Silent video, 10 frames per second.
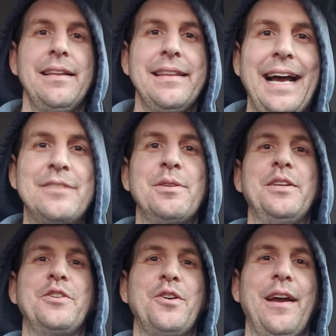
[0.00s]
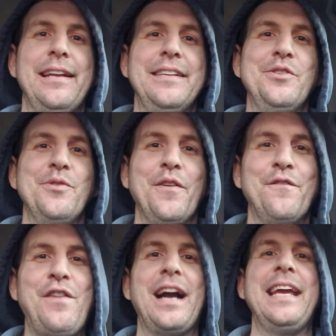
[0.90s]
That's what they're trying to do. They're
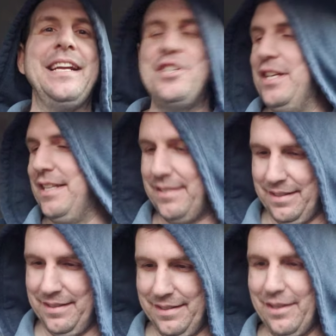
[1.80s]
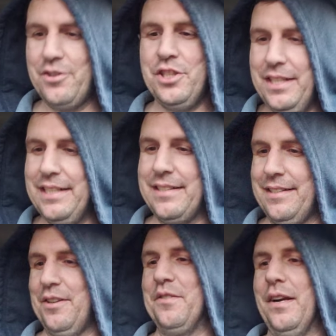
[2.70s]
fucking geniuses. They're
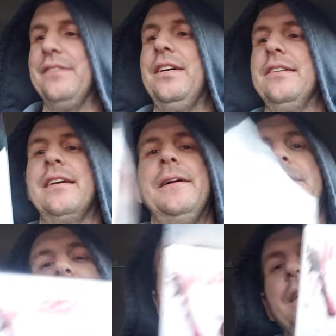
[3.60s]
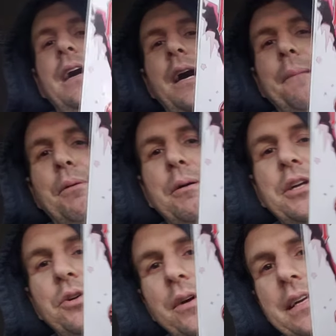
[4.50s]
geniuses over at Vault.
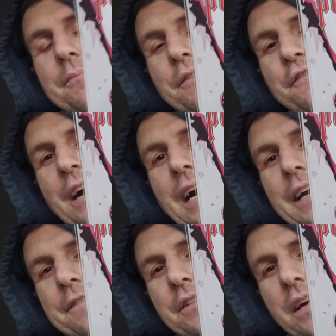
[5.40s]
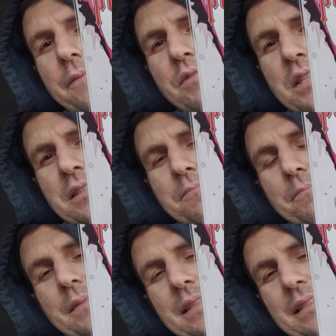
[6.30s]
Purgatori number 5. This
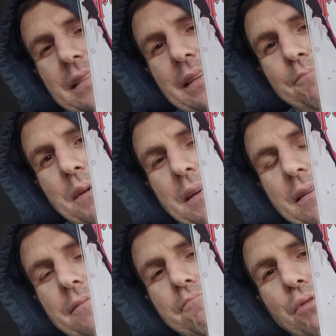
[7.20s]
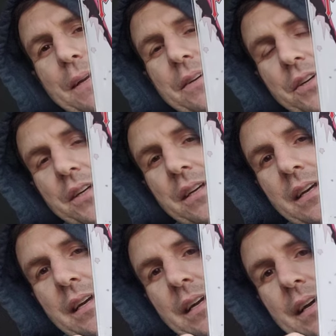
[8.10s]
has been pretty good,
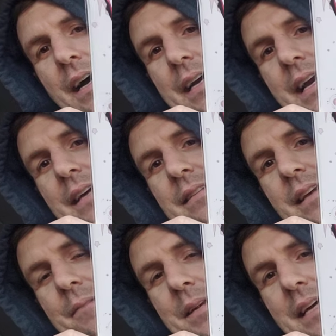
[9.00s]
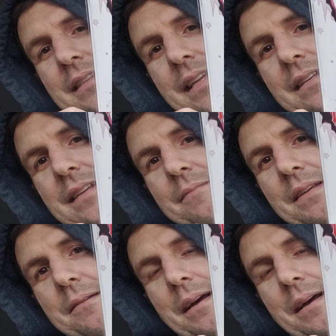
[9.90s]
I guess. I mean, I say the same thing.